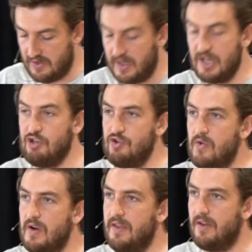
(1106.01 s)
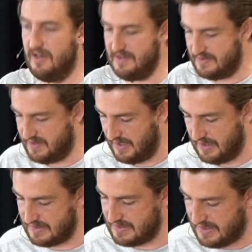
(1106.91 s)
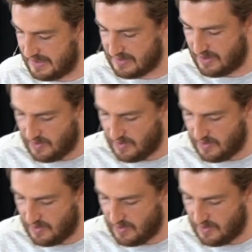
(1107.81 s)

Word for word: to enjoy those things is